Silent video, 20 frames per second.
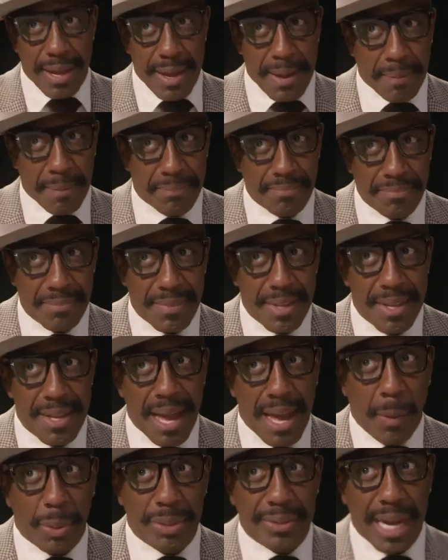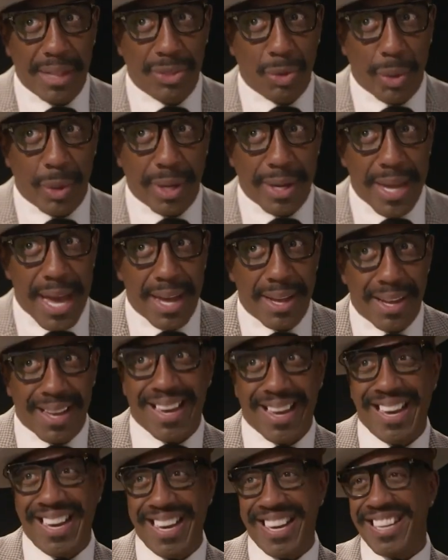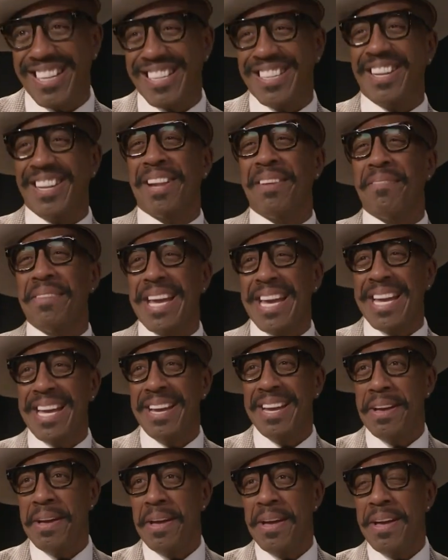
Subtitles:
damn, I wish I had thought of that. You know what I mean?